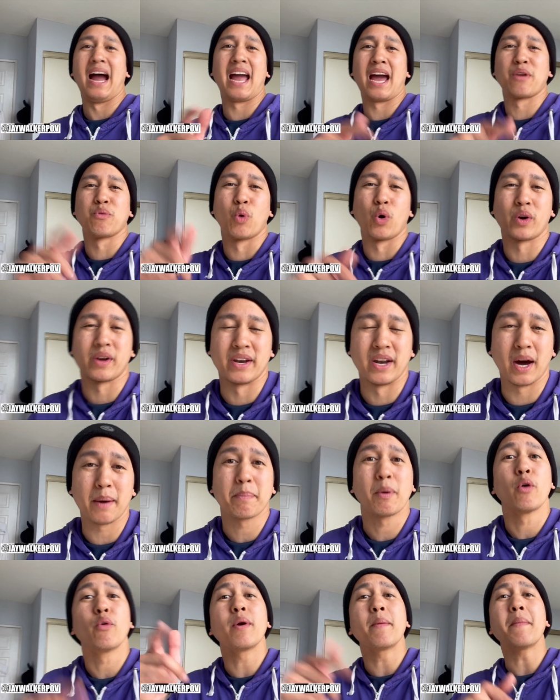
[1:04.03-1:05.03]
had woken
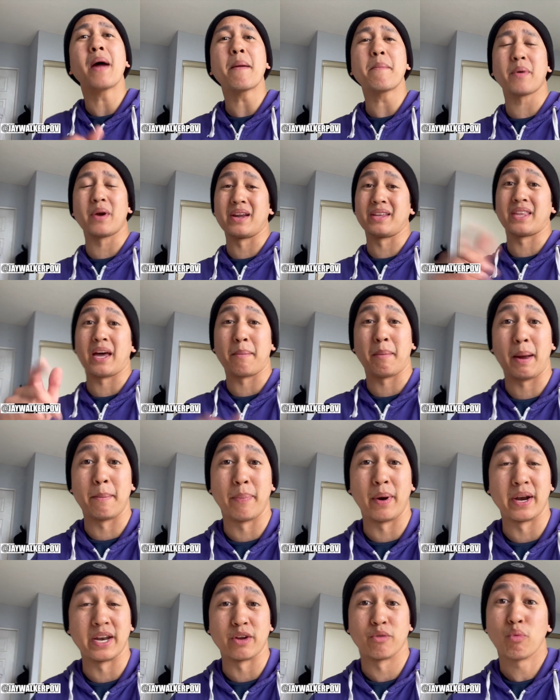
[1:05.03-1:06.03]
up remembering that my
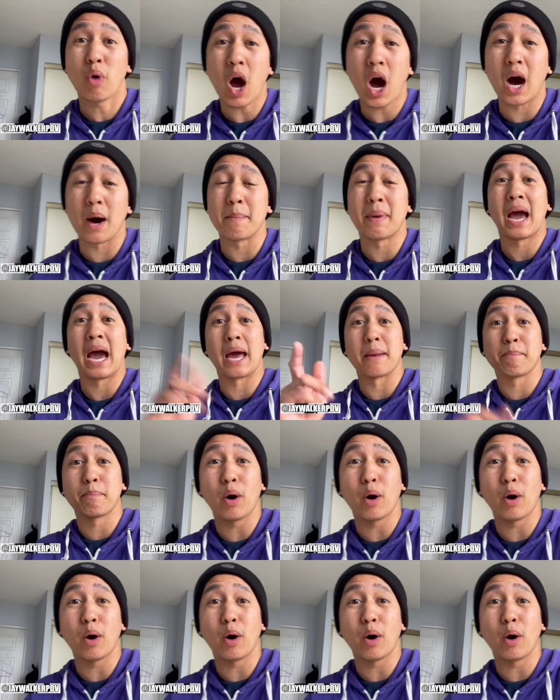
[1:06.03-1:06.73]
buddy Rob had